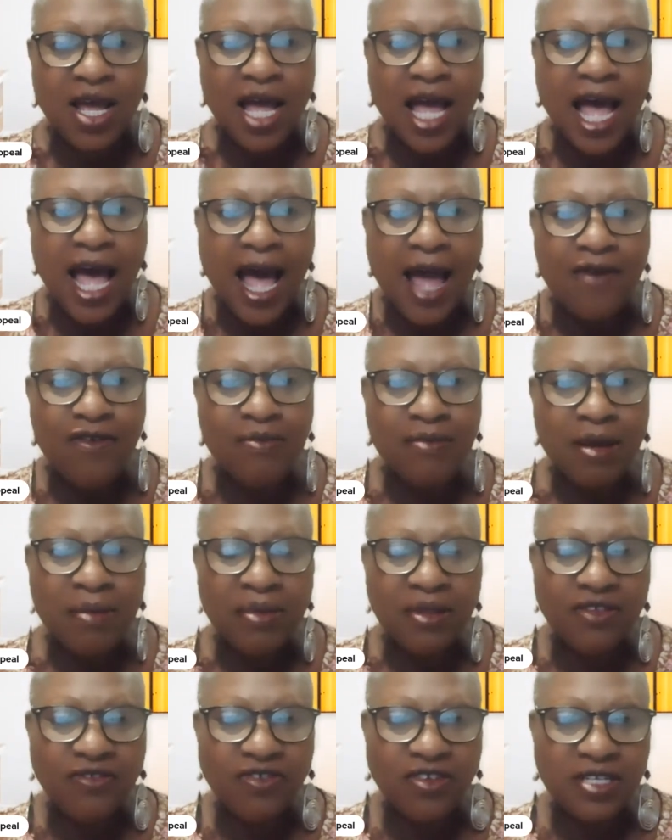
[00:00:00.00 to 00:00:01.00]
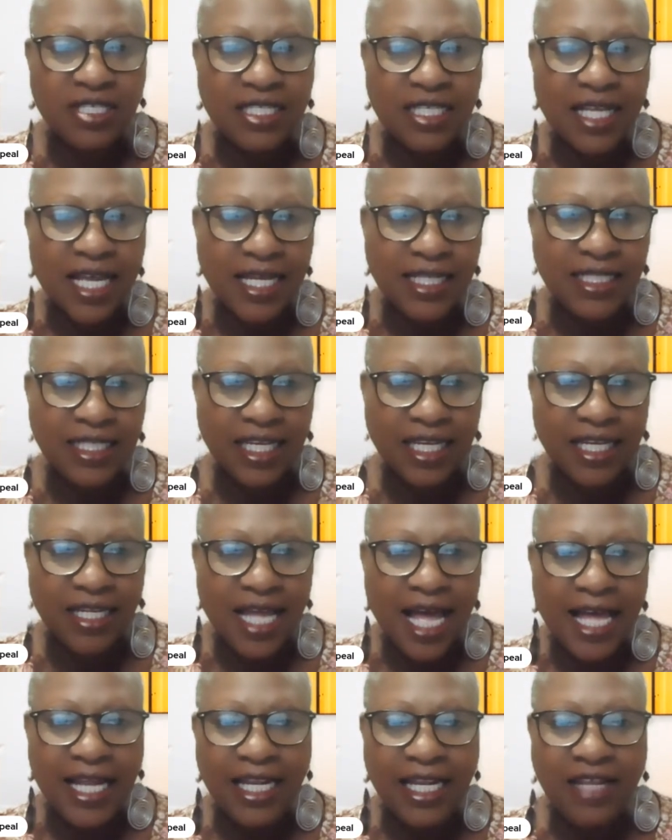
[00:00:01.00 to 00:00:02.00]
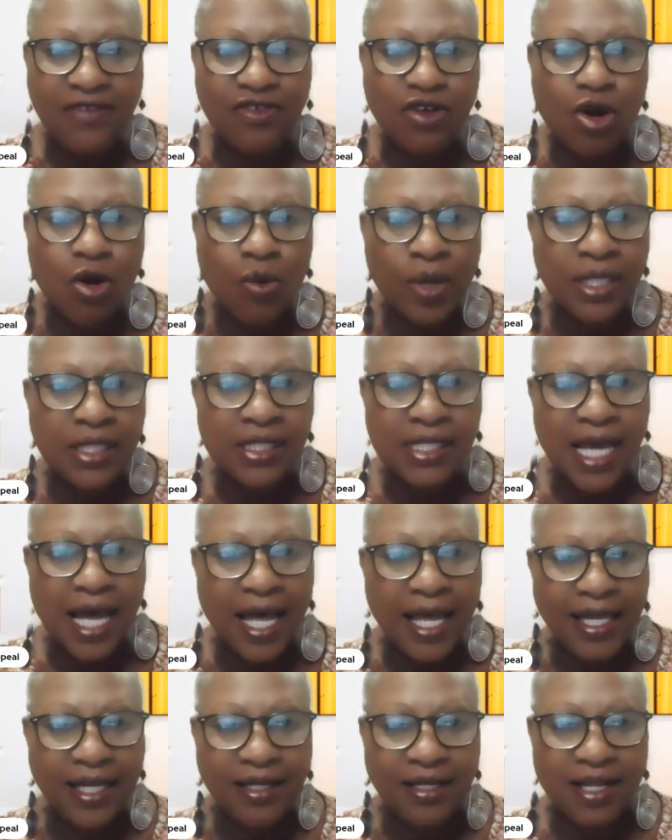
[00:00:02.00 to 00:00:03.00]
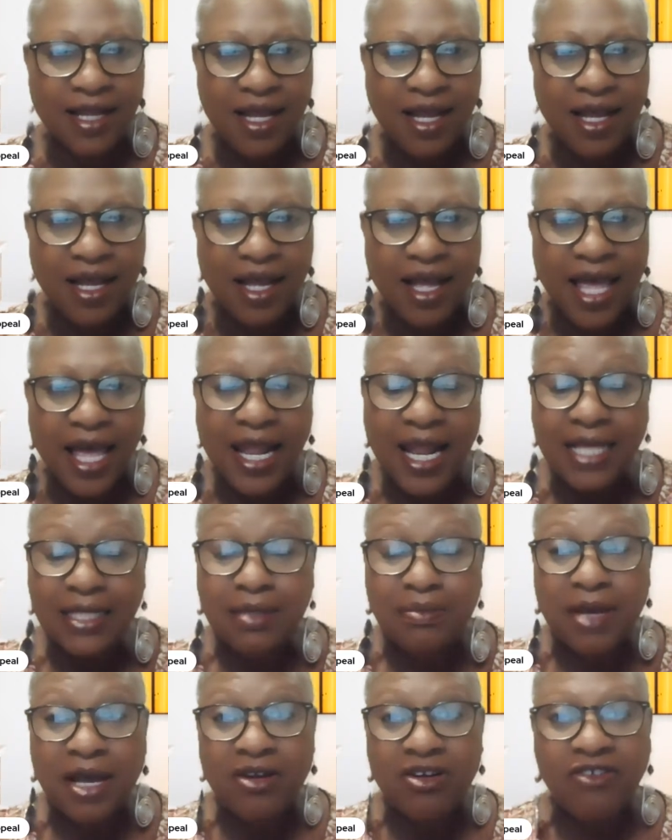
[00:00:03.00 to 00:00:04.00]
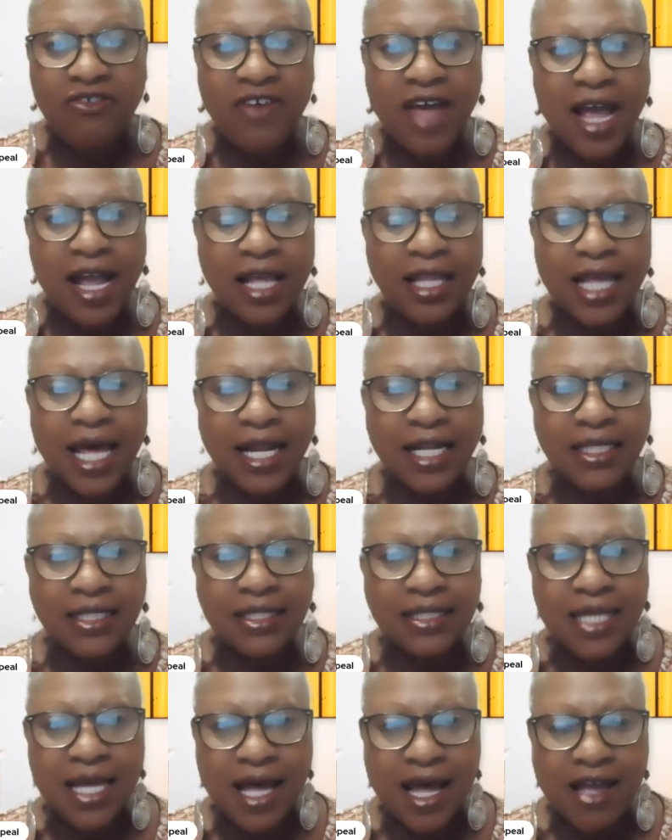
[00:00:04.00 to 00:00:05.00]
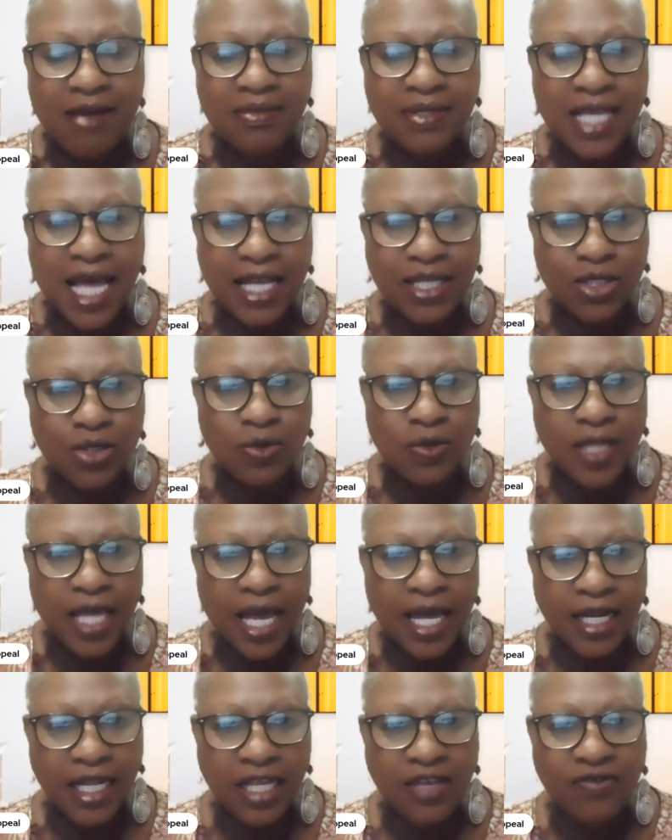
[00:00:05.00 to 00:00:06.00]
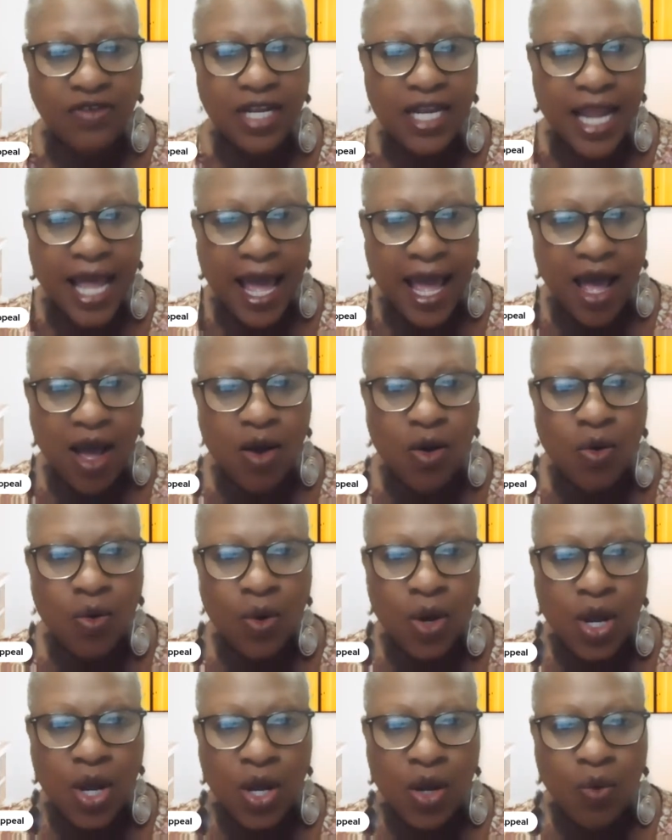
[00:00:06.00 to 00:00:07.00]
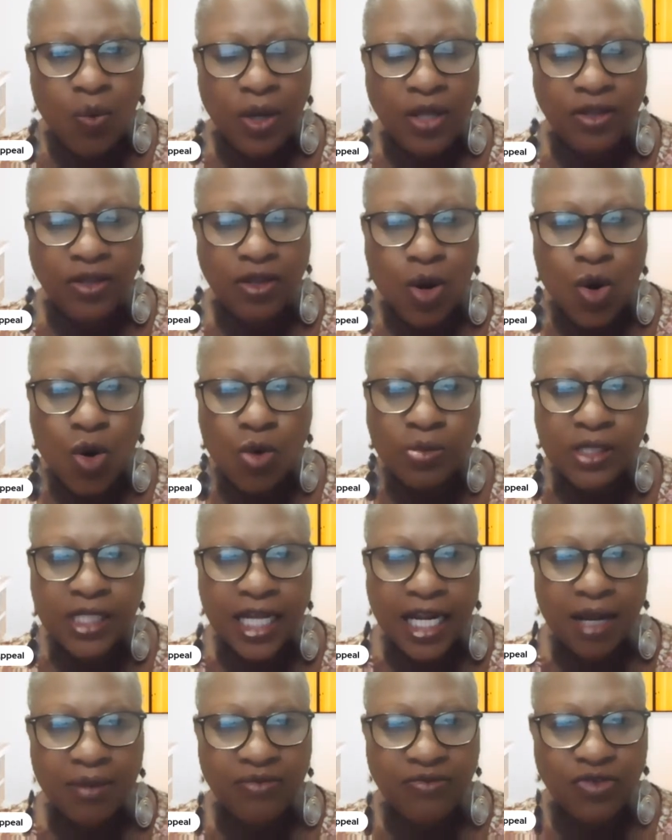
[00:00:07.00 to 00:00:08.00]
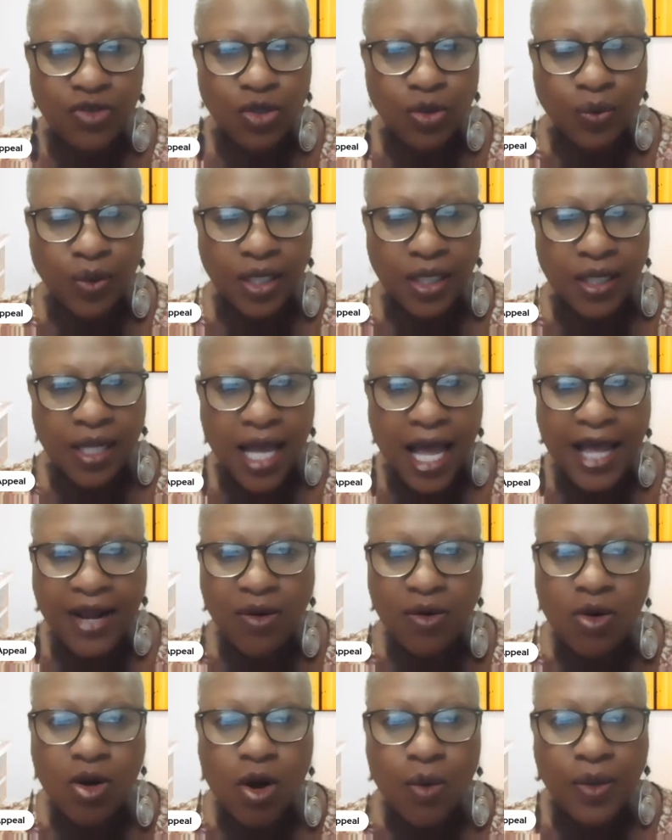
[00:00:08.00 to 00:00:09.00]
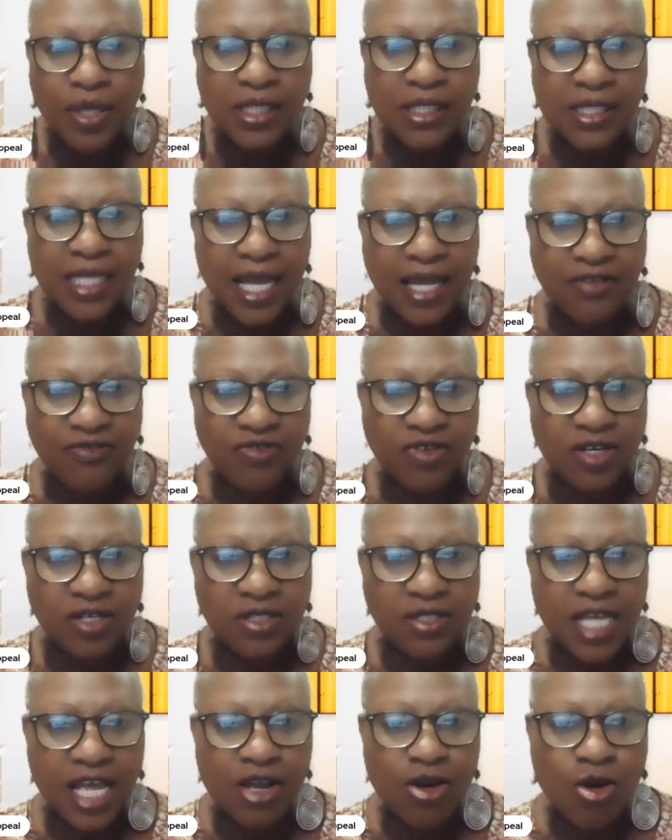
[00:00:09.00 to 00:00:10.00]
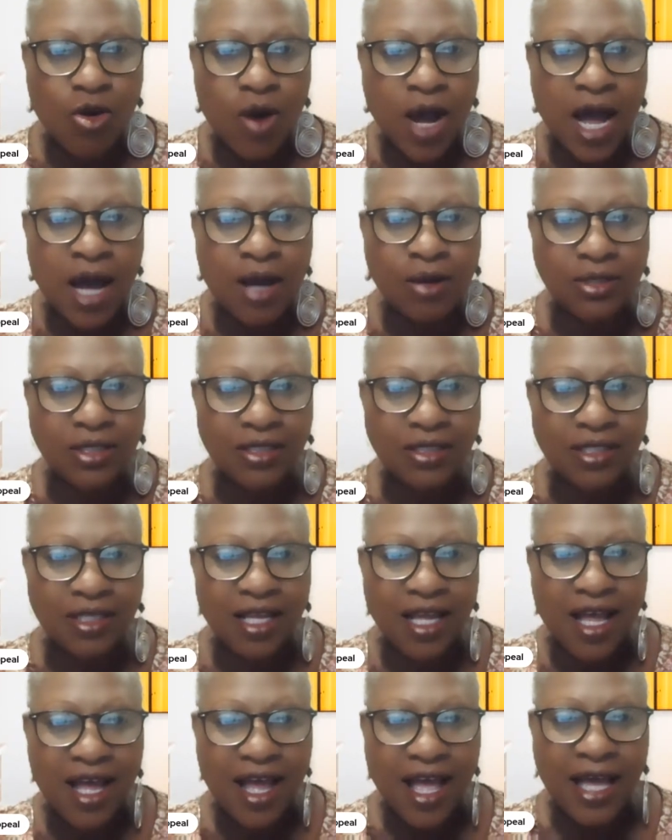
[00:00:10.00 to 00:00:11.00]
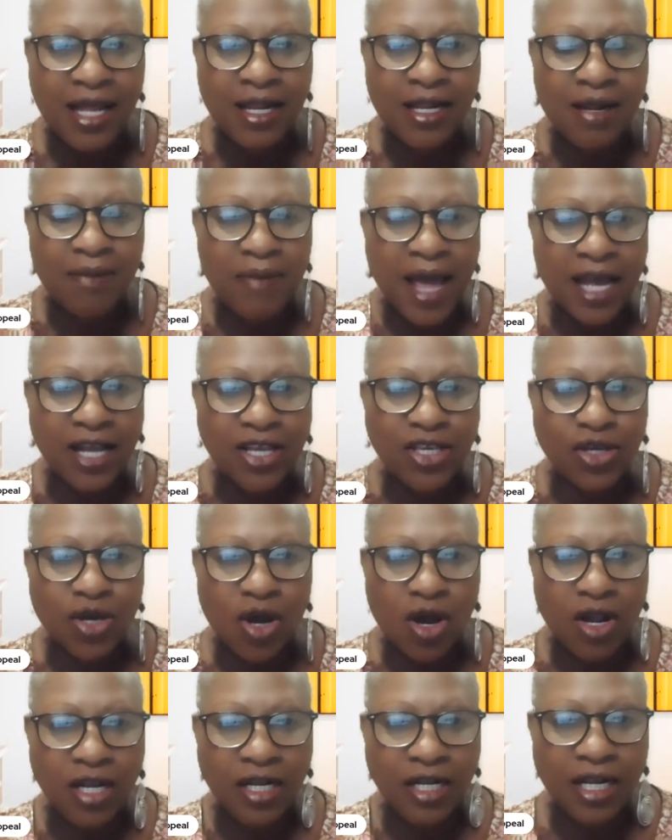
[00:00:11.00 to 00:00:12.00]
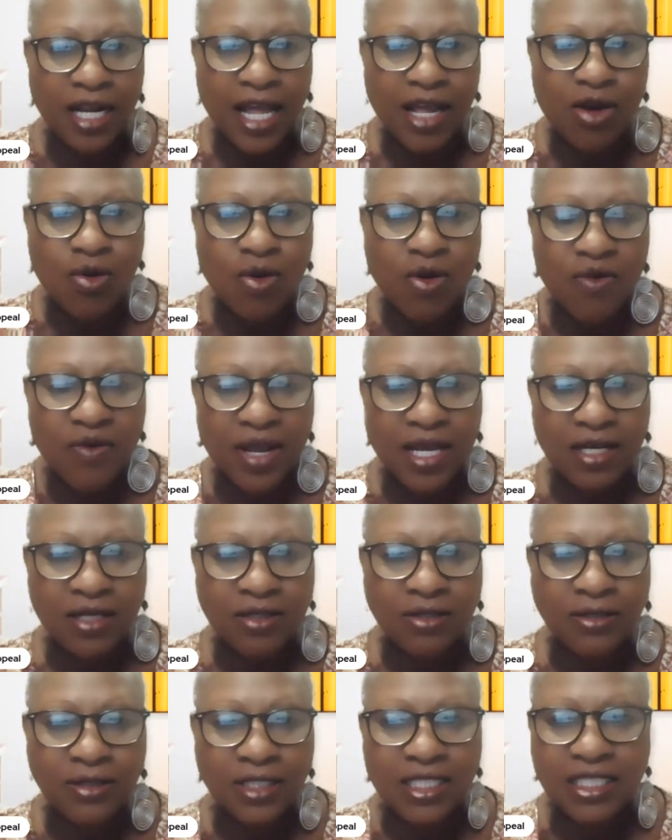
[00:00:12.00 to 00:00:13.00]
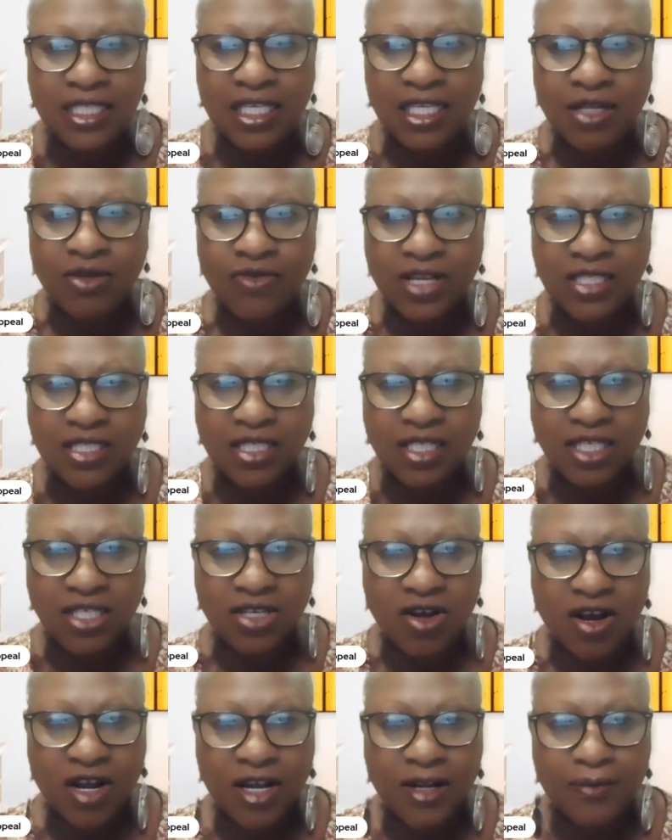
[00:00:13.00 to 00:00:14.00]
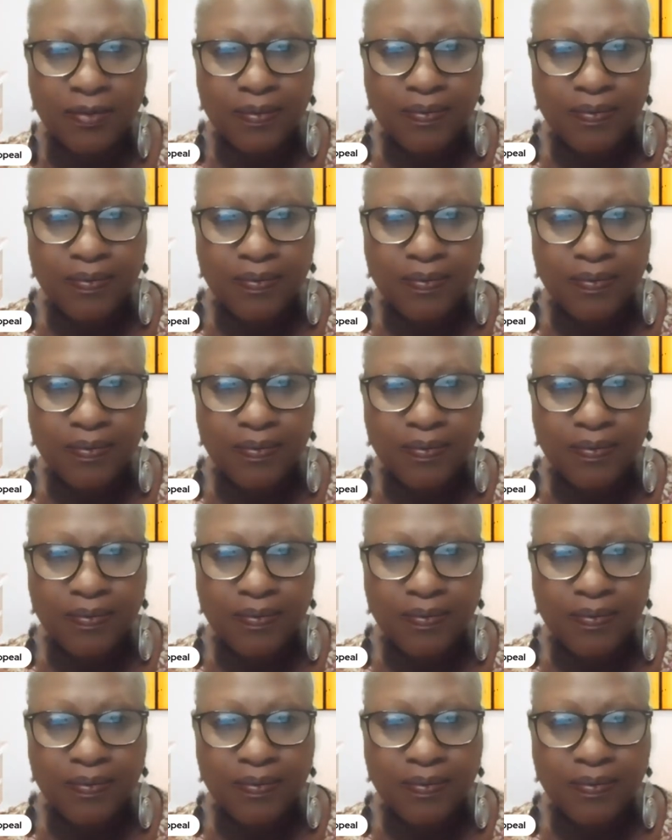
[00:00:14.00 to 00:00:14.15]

I remember the first thing I did, I didn't even go inside. And as a matter of fact, a lot of the times I do that even now with homes that I'm viewing. I don't go inside first. I go out and the backyard and I go around to see the rest of the yard.